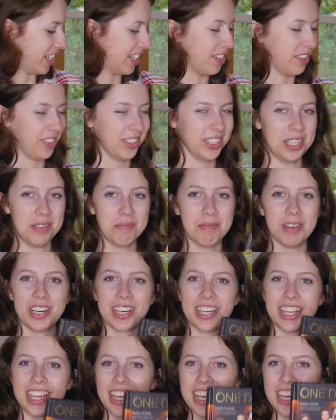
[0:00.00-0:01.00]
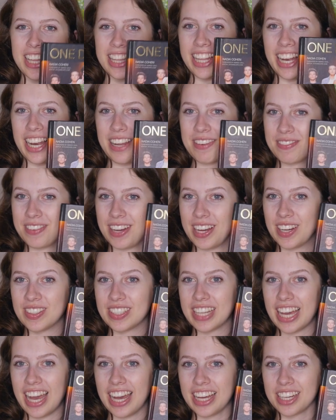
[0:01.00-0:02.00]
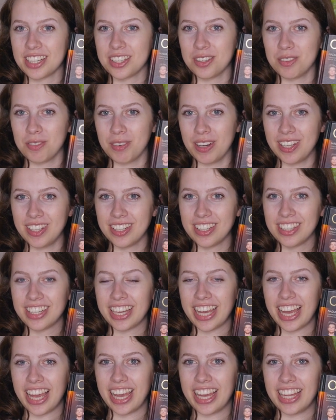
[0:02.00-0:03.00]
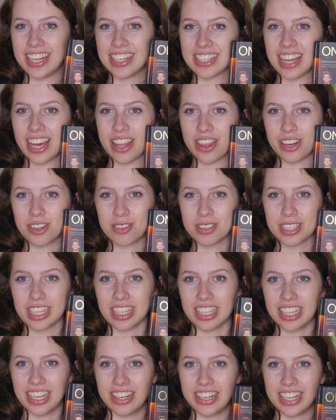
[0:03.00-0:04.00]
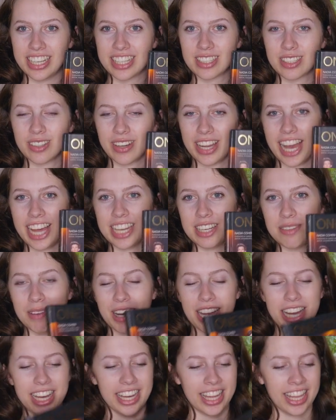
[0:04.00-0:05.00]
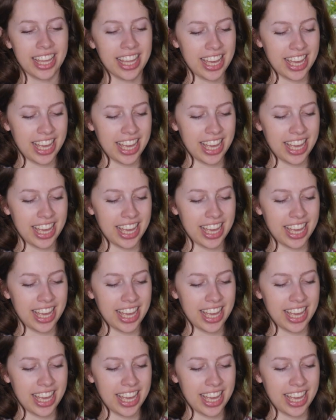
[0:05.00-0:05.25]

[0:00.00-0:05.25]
and only book that I found at Goodwill, and I thought it was hilarious, so I had to buy it.